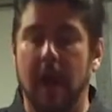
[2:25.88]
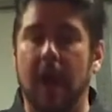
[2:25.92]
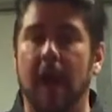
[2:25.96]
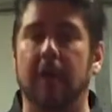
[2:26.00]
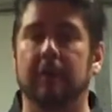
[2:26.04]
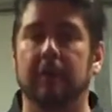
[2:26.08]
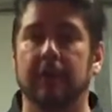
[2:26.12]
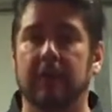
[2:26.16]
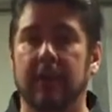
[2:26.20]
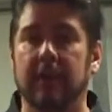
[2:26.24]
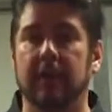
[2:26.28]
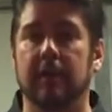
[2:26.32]

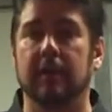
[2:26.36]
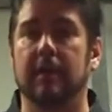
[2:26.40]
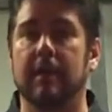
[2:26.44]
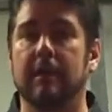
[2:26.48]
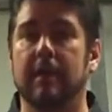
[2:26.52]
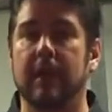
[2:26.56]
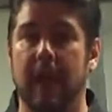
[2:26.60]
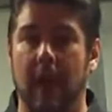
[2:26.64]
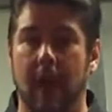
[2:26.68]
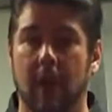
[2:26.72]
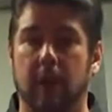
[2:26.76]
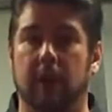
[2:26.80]
and then
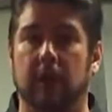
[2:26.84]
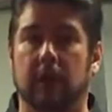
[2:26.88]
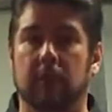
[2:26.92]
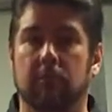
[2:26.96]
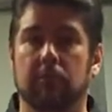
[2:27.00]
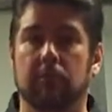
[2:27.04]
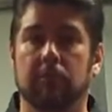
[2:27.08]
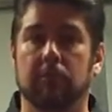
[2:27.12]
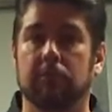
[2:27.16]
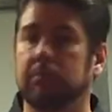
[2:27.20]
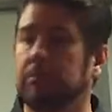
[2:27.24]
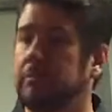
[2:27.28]
counter.
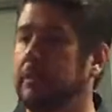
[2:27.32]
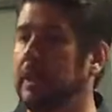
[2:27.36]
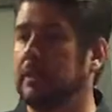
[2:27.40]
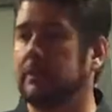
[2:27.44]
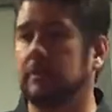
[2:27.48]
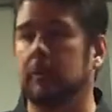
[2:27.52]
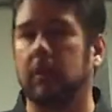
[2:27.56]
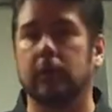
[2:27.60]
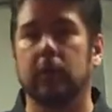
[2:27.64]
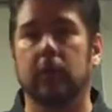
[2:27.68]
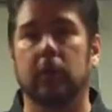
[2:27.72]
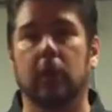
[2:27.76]

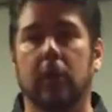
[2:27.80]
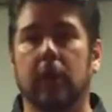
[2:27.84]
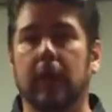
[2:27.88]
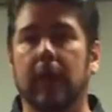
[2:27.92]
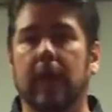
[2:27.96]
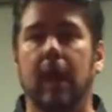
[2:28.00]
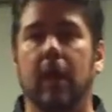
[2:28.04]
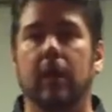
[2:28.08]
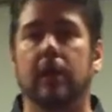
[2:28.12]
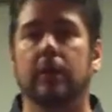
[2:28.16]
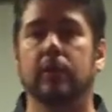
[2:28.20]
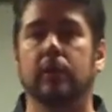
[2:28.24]
That's all they're
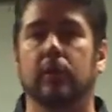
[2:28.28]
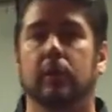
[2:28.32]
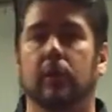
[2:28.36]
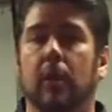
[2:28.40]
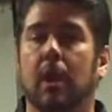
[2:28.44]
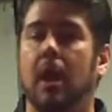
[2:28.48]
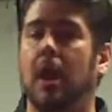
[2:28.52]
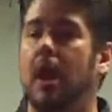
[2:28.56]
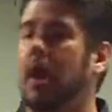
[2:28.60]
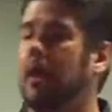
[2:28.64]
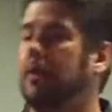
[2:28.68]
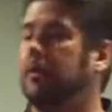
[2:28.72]
learning how to
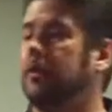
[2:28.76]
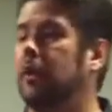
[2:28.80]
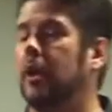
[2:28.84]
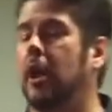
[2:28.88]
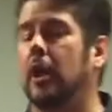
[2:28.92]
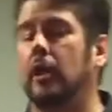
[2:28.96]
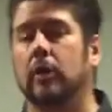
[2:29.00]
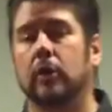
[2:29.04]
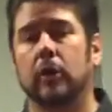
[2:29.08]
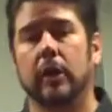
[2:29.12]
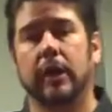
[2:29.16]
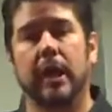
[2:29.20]
do. They're
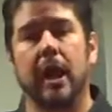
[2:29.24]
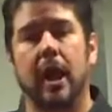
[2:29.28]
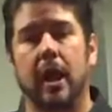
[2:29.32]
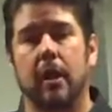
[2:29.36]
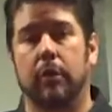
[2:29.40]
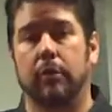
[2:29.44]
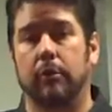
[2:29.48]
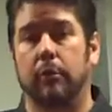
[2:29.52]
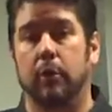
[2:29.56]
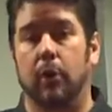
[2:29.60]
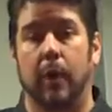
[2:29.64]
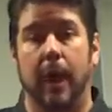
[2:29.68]
not learning
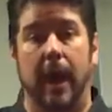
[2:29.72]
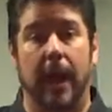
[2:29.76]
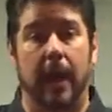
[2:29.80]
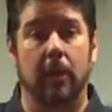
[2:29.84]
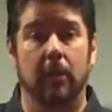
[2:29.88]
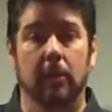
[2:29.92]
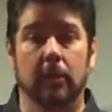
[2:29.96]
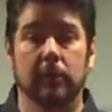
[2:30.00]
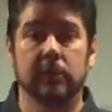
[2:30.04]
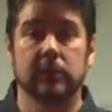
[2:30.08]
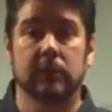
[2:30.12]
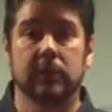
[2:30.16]
how to throw
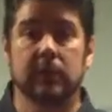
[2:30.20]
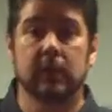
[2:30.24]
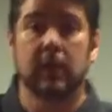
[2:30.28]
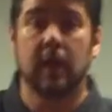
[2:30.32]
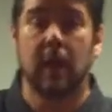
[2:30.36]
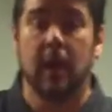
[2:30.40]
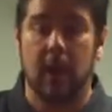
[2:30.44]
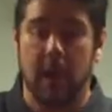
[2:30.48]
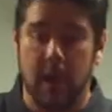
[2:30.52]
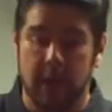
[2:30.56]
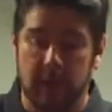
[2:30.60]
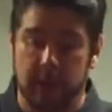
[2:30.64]
angles.
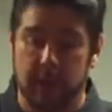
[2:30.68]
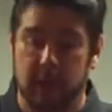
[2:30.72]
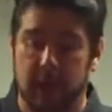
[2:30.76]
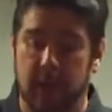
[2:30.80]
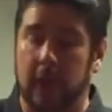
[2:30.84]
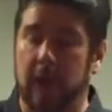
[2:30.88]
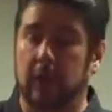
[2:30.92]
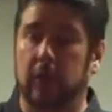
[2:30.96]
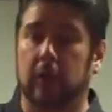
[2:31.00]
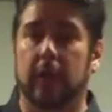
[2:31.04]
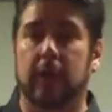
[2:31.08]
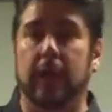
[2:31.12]
They're
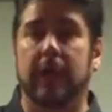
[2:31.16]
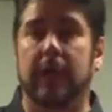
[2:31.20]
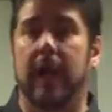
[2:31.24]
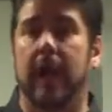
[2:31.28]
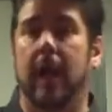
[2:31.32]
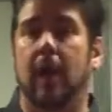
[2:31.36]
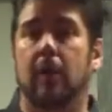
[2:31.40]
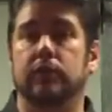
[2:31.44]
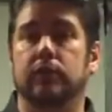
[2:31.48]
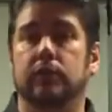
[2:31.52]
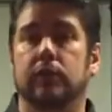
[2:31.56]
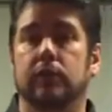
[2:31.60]
not learning
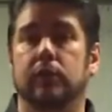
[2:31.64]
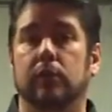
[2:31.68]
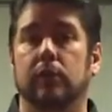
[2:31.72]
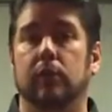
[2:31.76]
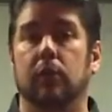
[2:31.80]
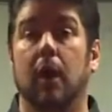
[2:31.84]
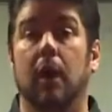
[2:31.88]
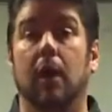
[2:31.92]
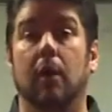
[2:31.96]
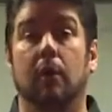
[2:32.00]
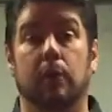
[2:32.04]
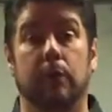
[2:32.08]
how
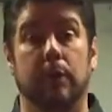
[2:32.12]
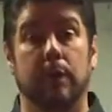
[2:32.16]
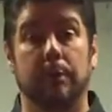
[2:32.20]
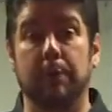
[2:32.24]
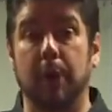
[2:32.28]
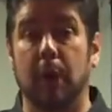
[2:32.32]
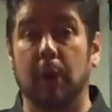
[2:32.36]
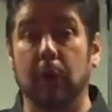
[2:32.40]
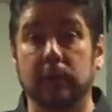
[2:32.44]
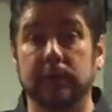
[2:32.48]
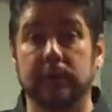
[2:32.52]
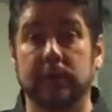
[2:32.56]
to
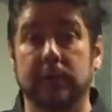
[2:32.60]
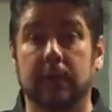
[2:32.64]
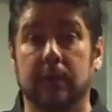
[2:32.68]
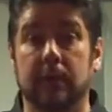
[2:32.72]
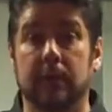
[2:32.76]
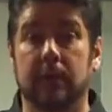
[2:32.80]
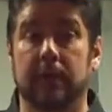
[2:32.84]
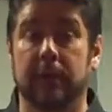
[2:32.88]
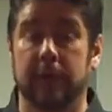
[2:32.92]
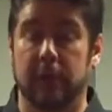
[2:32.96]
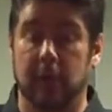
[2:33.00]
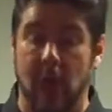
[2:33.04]
riposte.
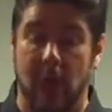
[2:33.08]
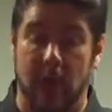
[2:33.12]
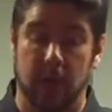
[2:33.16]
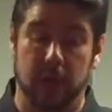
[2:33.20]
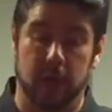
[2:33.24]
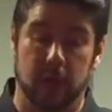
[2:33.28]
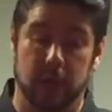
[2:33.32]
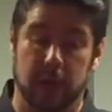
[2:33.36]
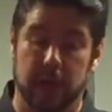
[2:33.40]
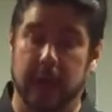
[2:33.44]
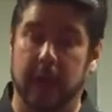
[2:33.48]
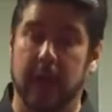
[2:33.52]
They're
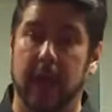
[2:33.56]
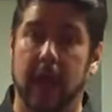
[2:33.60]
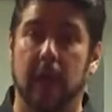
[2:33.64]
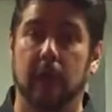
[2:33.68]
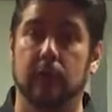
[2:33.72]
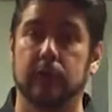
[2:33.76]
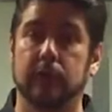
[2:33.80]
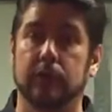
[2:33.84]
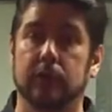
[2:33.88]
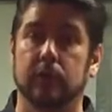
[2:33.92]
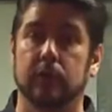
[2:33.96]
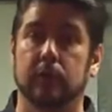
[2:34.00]
not learning
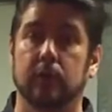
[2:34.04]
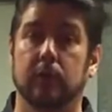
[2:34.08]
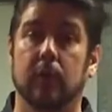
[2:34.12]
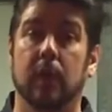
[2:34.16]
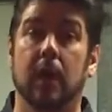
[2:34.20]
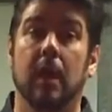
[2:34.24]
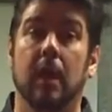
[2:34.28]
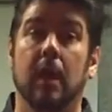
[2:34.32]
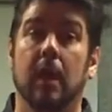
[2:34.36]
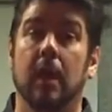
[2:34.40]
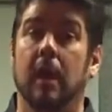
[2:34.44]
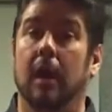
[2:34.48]
how
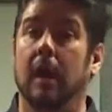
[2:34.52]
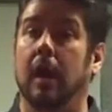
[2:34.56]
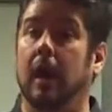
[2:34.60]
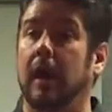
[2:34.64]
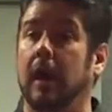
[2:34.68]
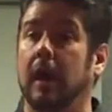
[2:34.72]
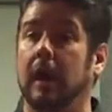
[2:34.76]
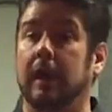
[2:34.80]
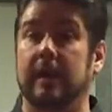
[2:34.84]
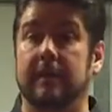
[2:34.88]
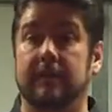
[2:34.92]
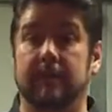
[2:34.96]
to
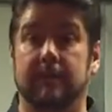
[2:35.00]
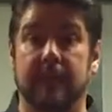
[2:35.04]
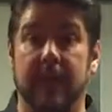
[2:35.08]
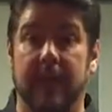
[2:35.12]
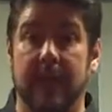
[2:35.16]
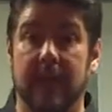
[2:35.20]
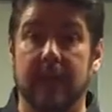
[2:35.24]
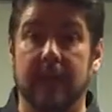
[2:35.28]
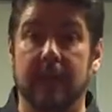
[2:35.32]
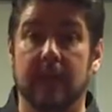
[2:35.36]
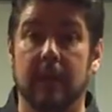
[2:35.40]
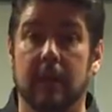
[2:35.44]

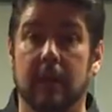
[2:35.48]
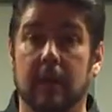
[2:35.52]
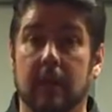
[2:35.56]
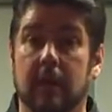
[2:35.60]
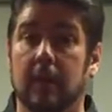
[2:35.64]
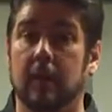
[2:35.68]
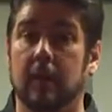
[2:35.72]
evade,